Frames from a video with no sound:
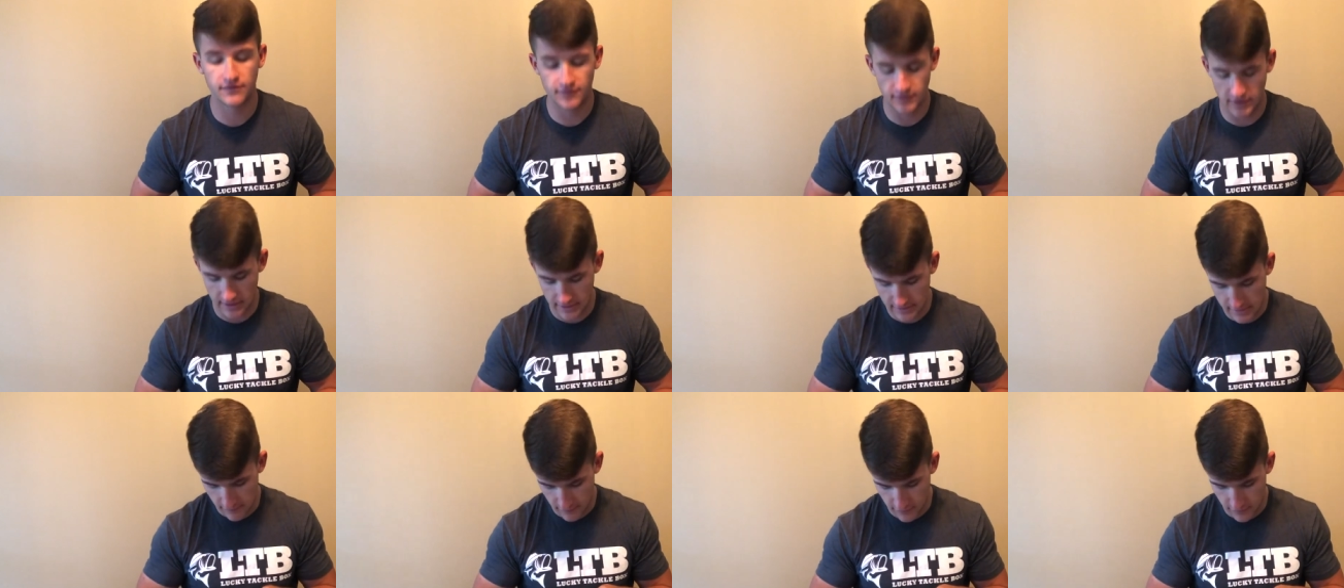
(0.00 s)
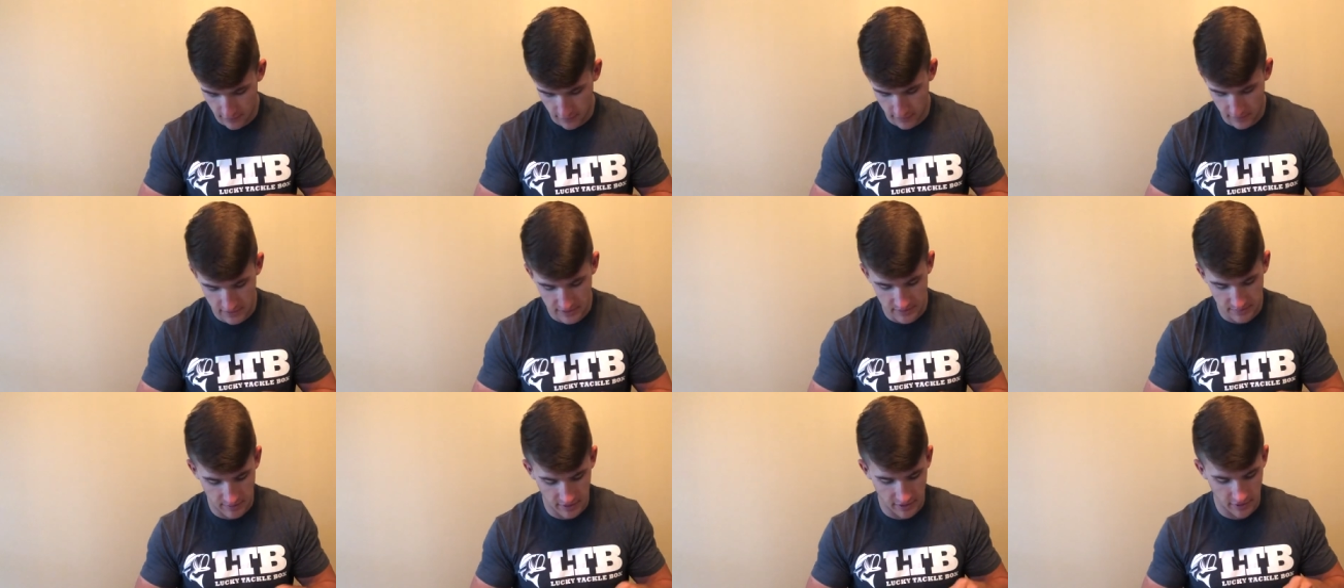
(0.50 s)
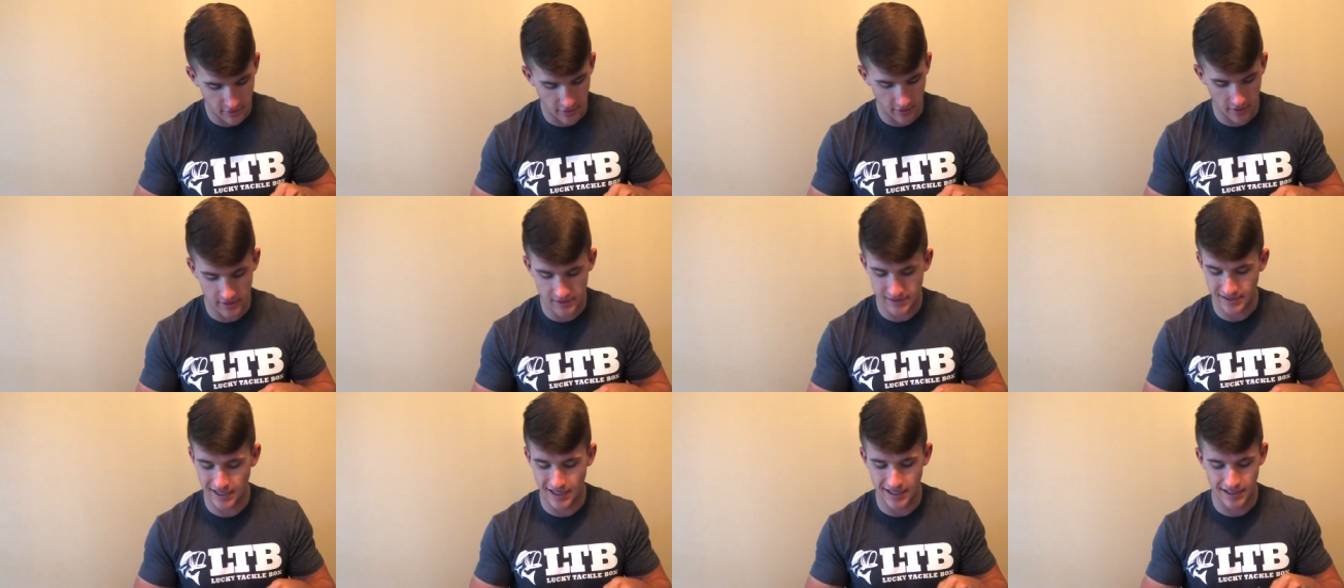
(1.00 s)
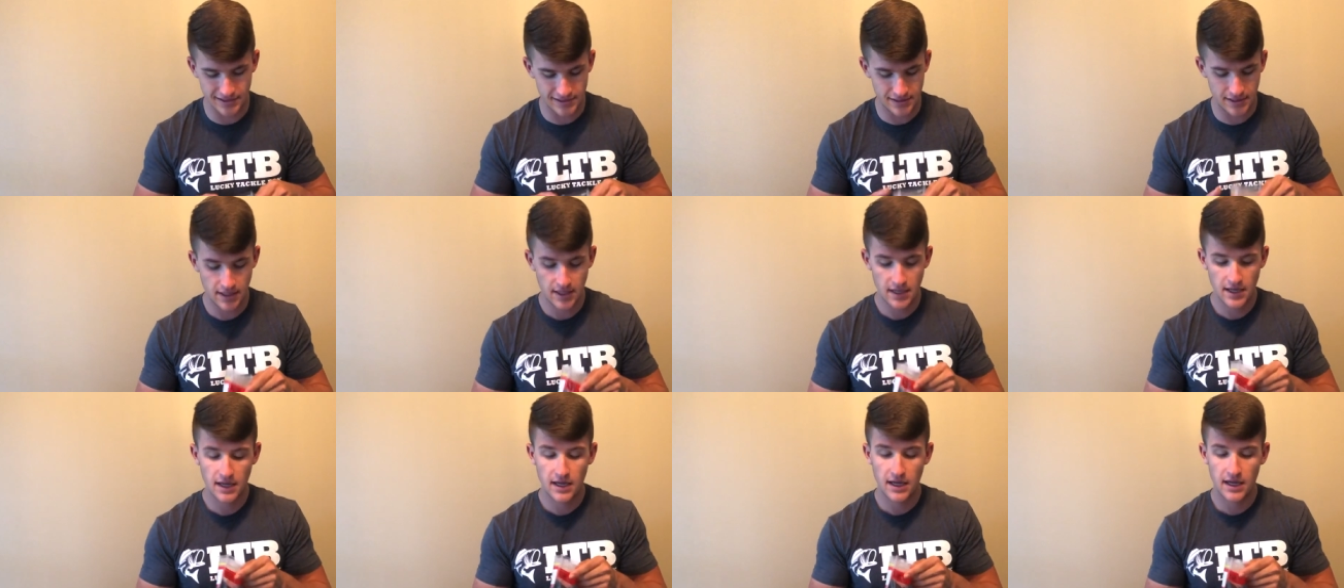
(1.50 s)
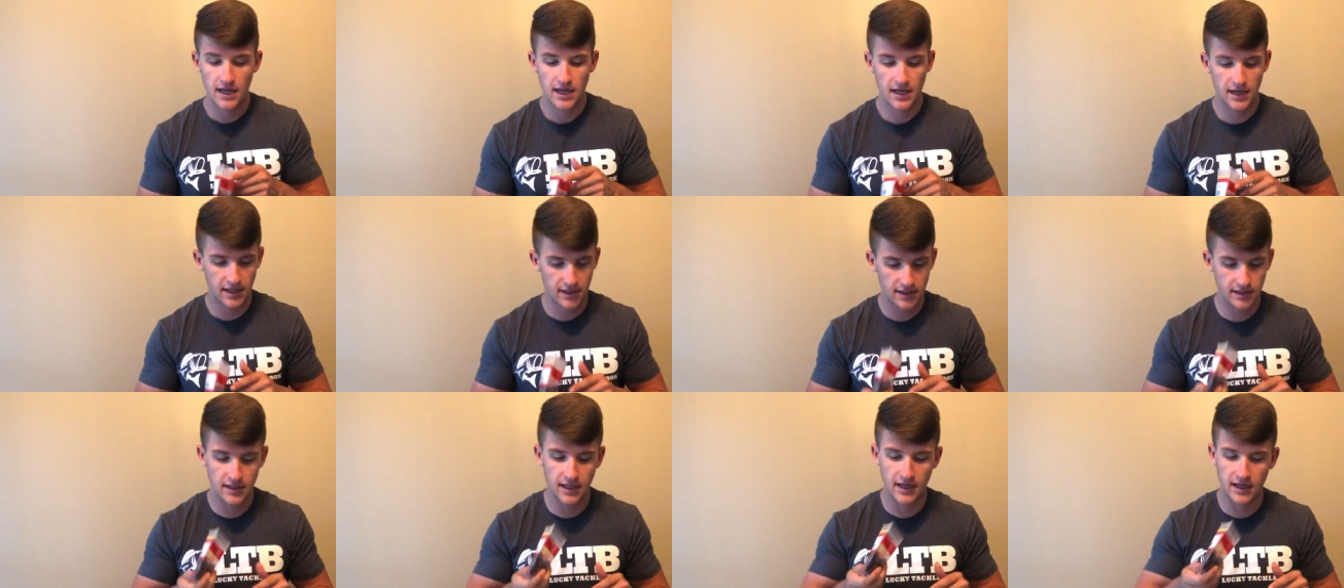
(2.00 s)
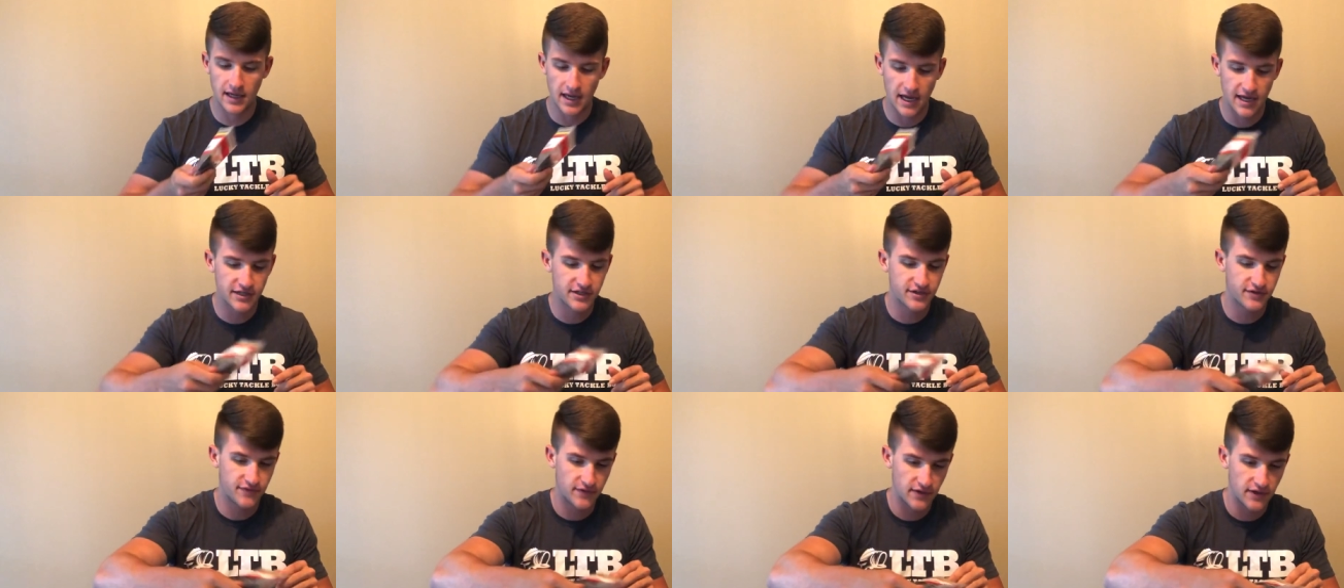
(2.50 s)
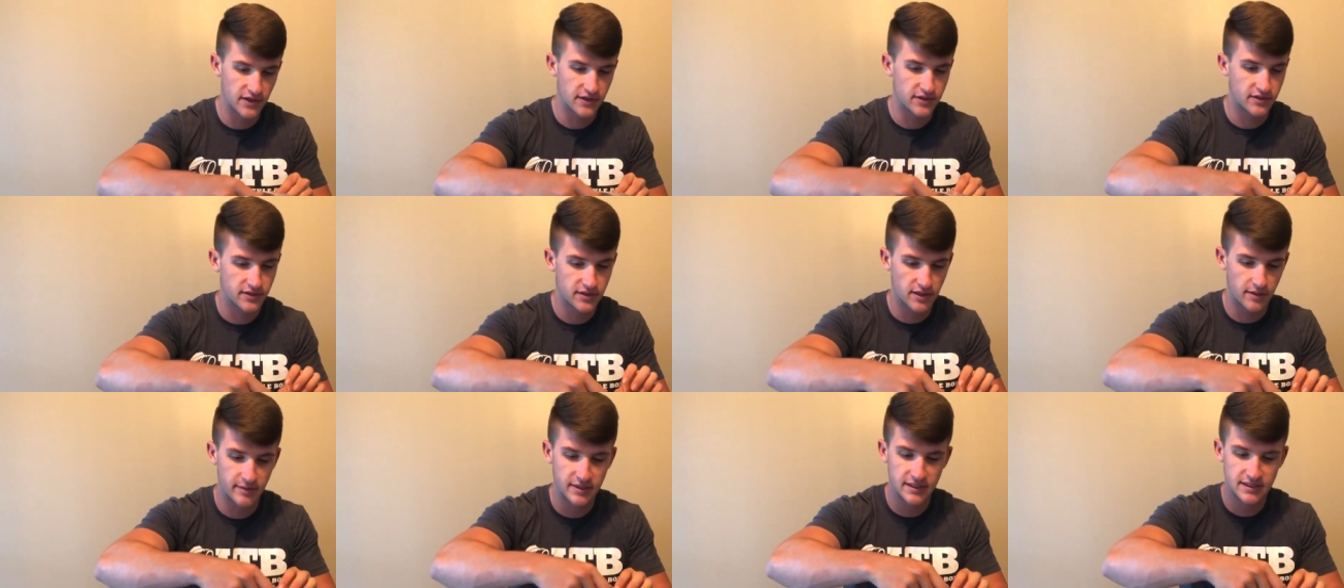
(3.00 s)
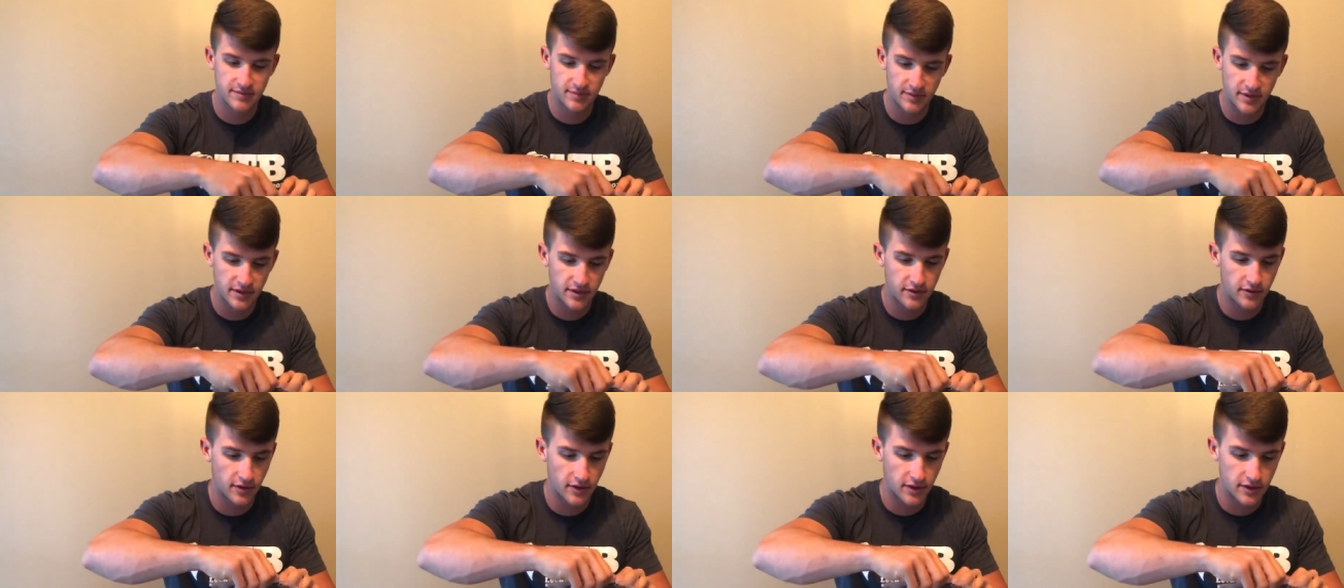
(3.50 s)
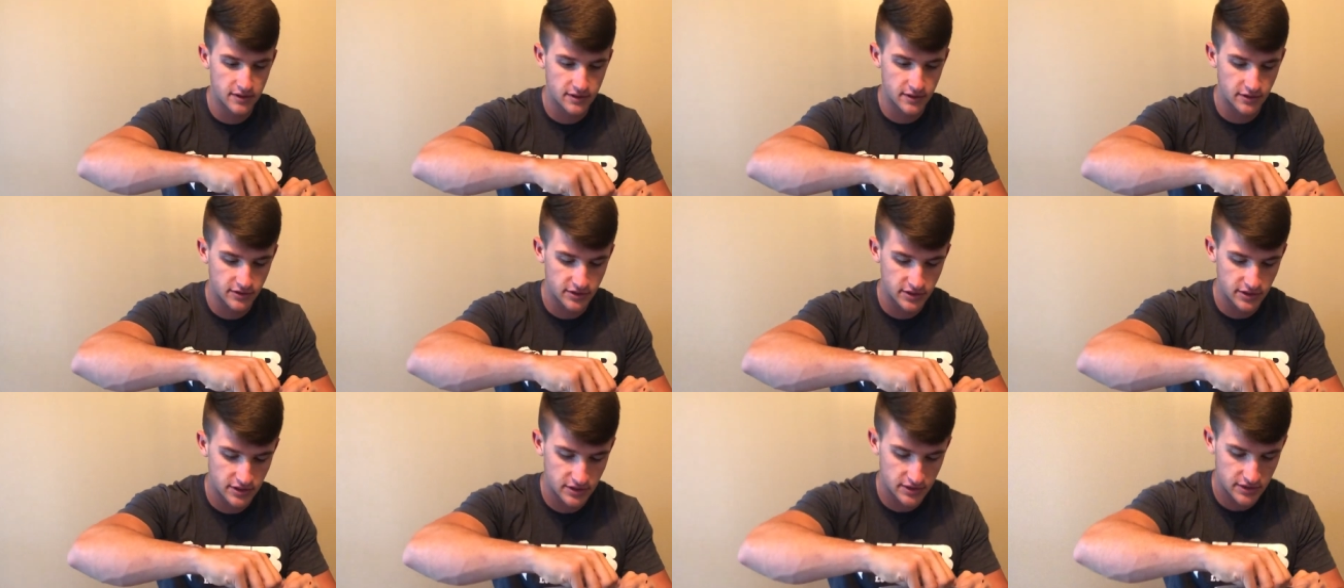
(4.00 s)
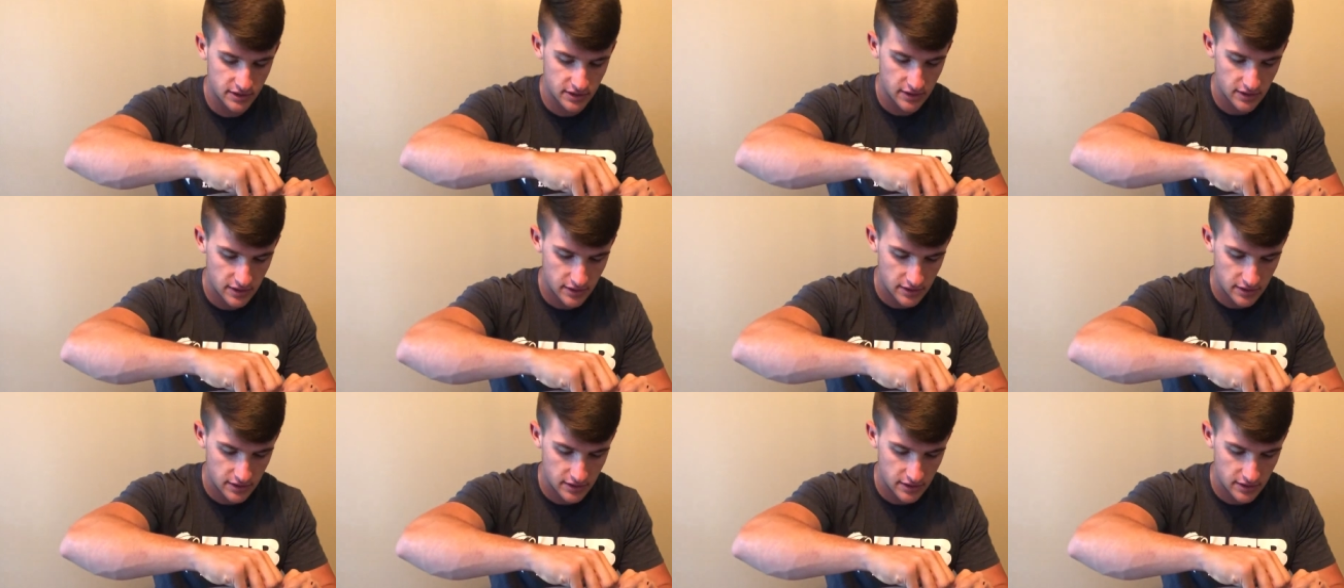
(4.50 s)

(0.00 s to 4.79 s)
If you guys haven't thrown any speed crawls, guys, it they catch fish. I mean speed crawls are just